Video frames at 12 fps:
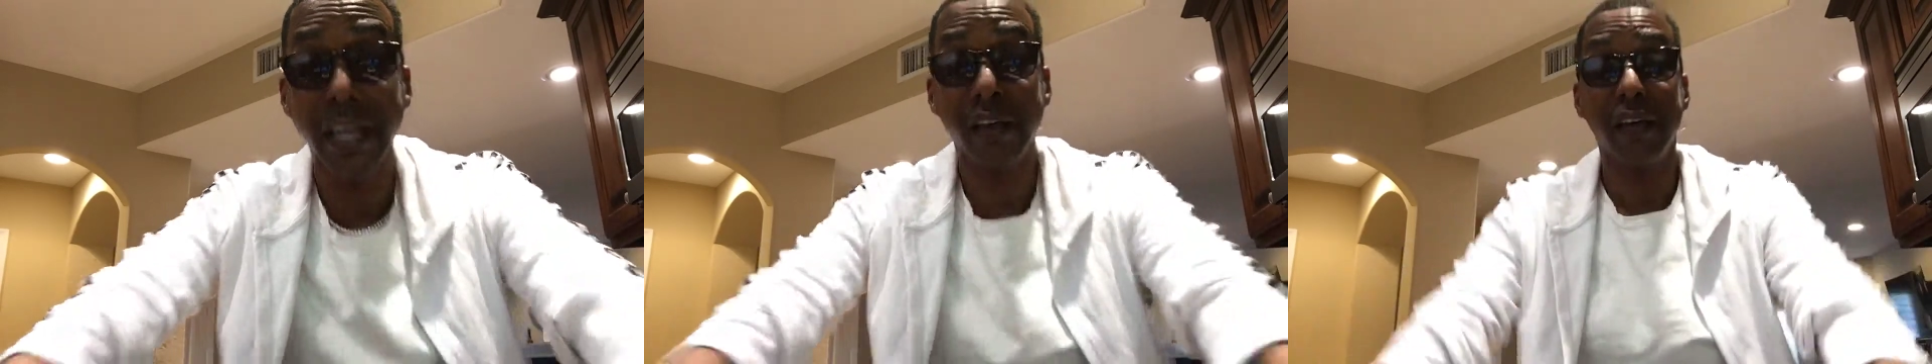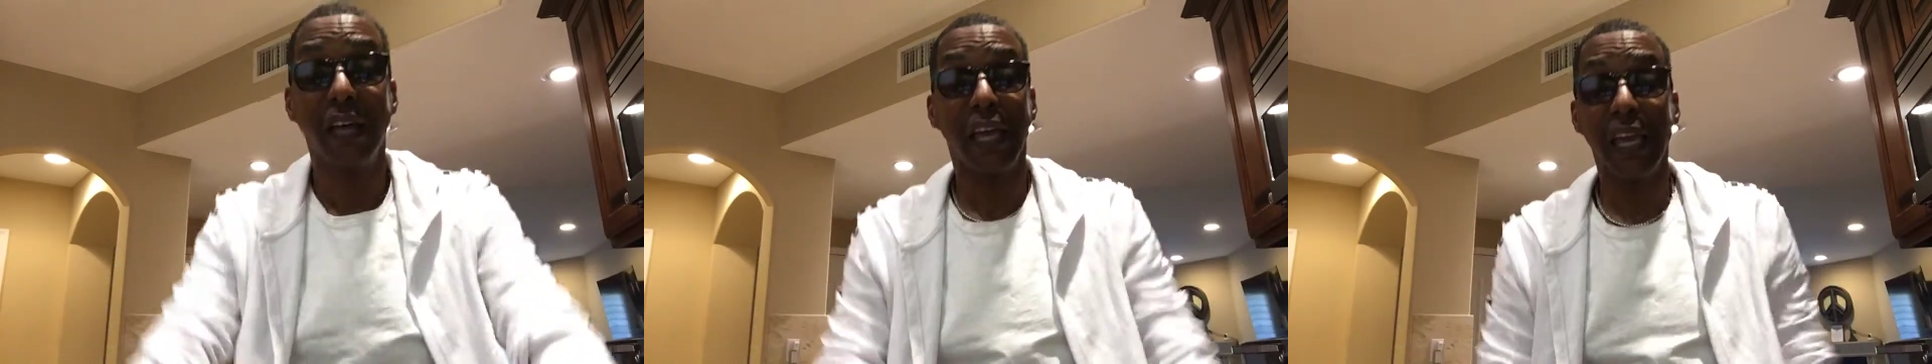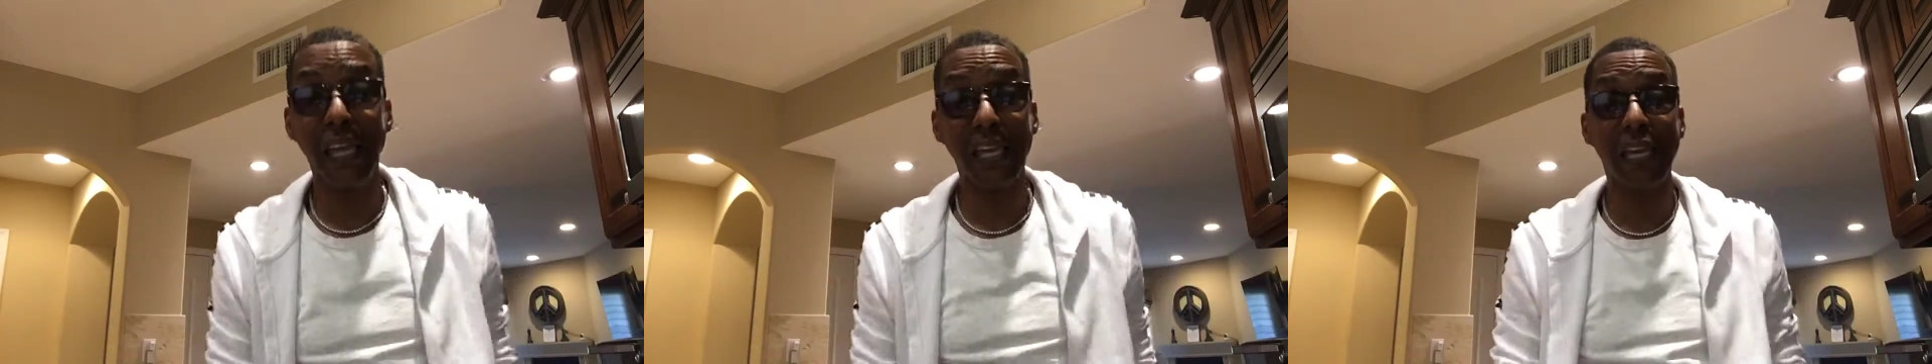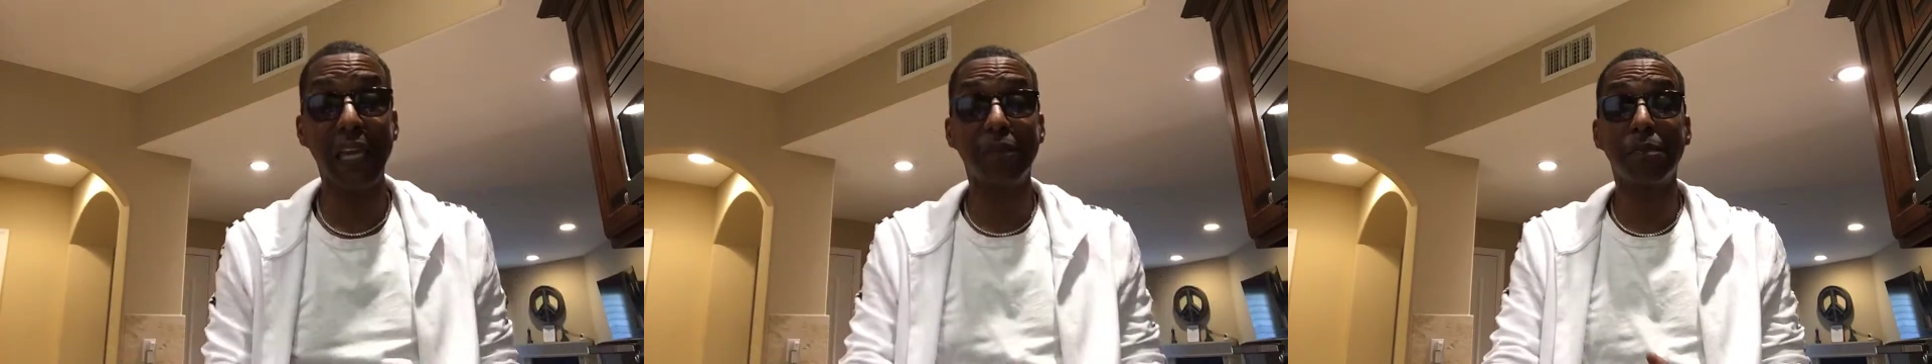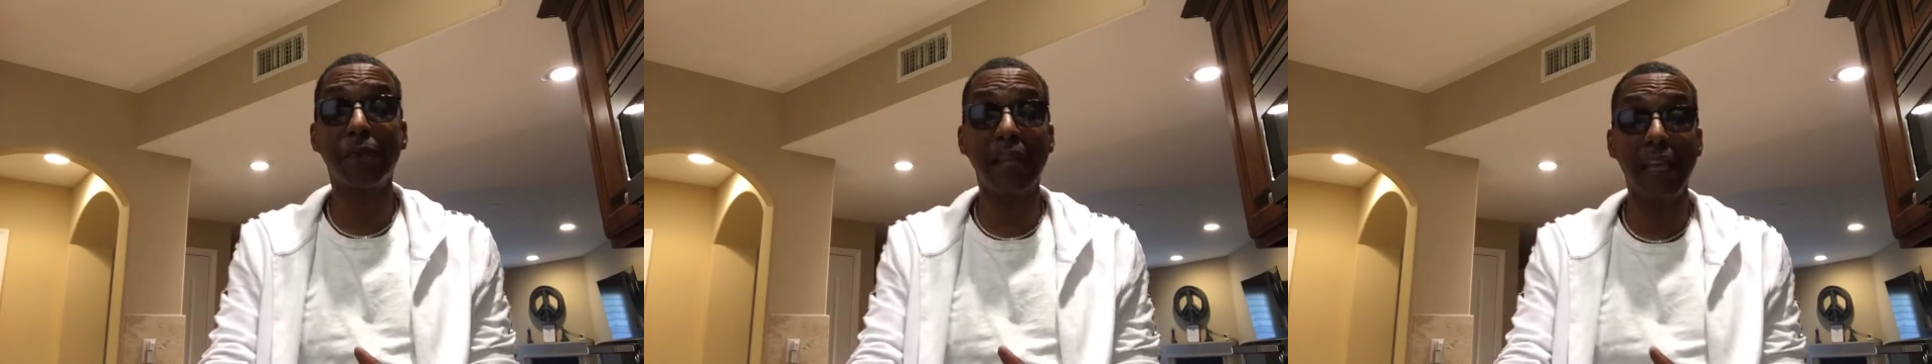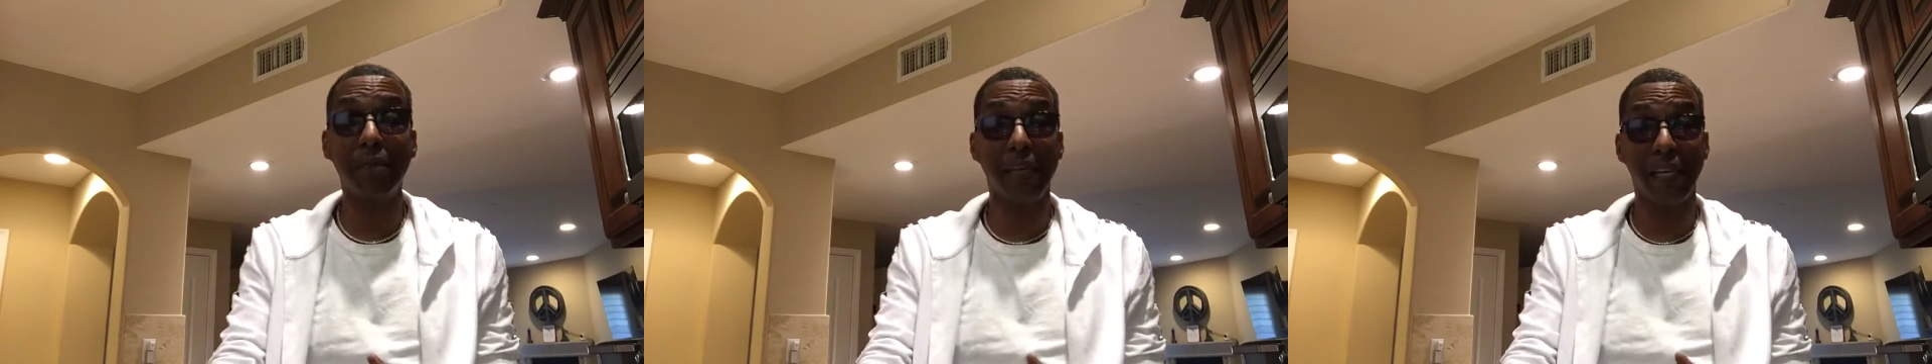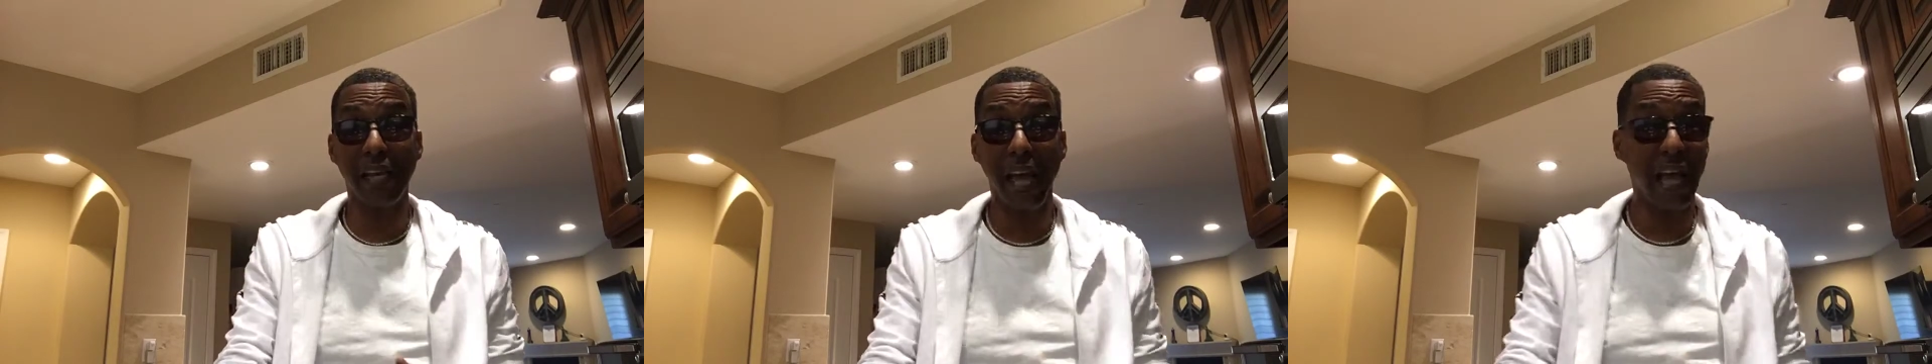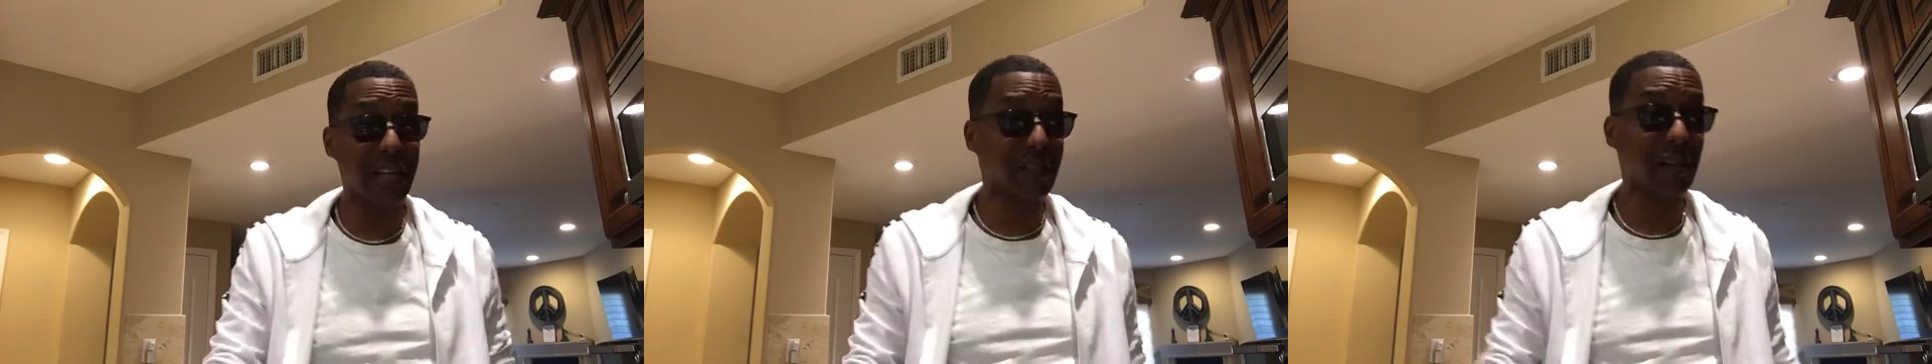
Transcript: Now, he keeps blaming God,